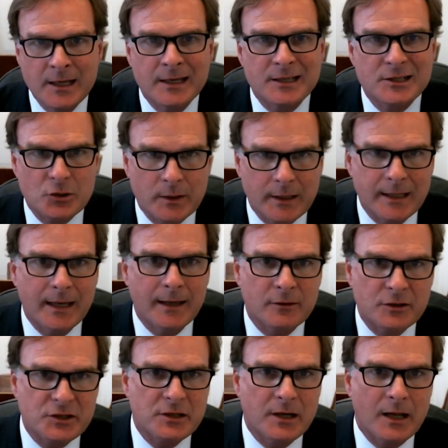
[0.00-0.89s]
And so, again,
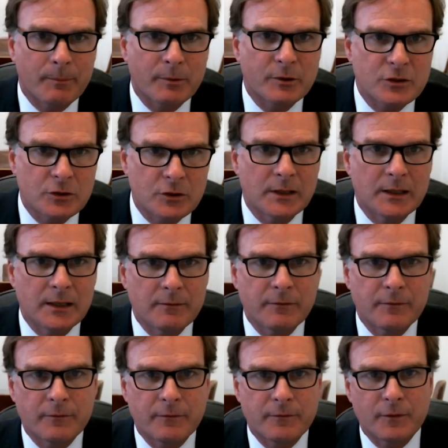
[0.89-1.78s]
there's an
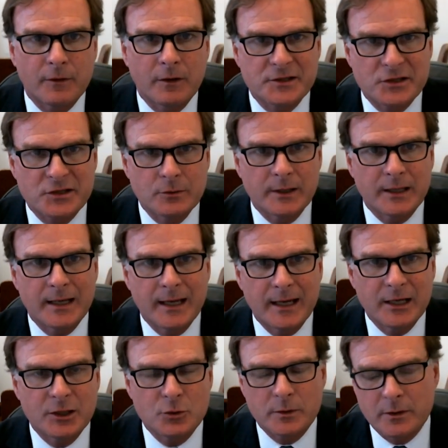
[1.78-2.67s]
opportunity for us to
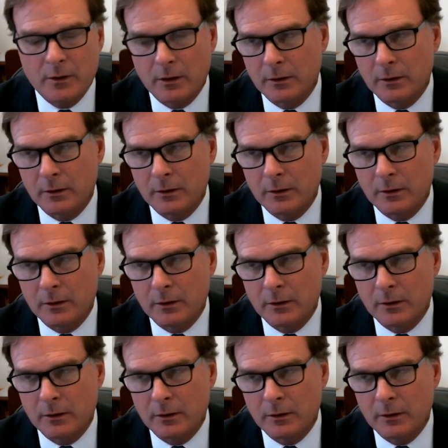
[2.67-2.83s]
engage with